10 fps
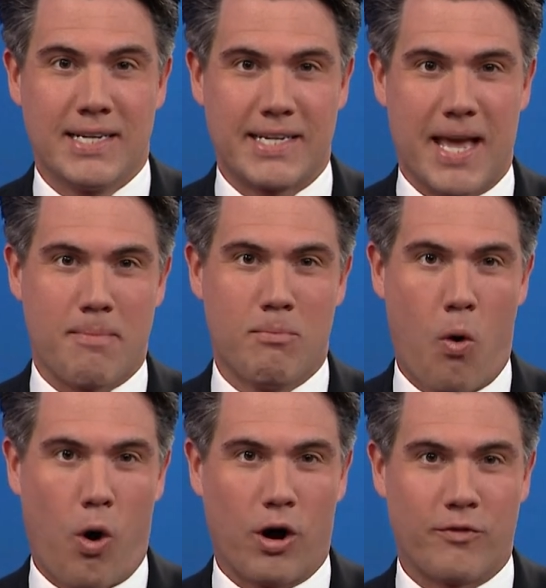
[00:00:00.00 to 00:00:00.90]
to get
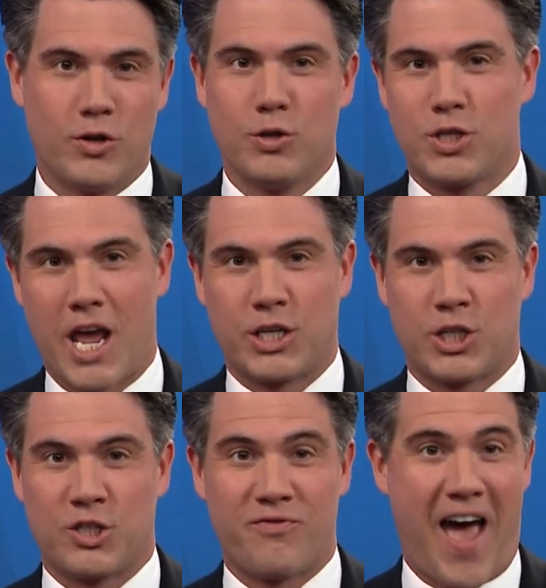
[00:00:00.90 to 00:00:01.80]
more of News
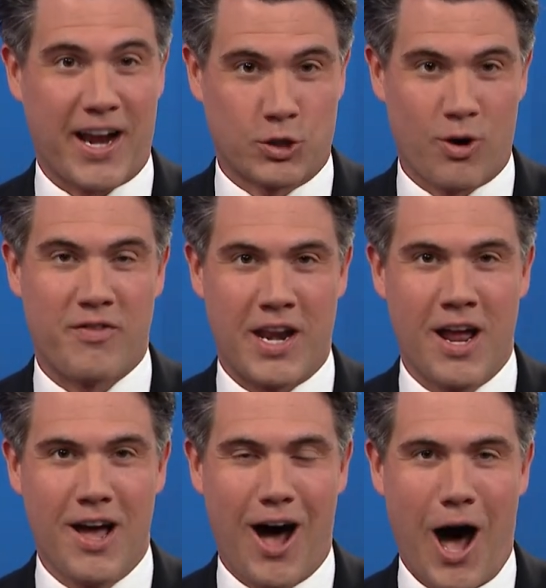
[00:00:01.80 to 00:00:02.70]
Nation's fact-driven,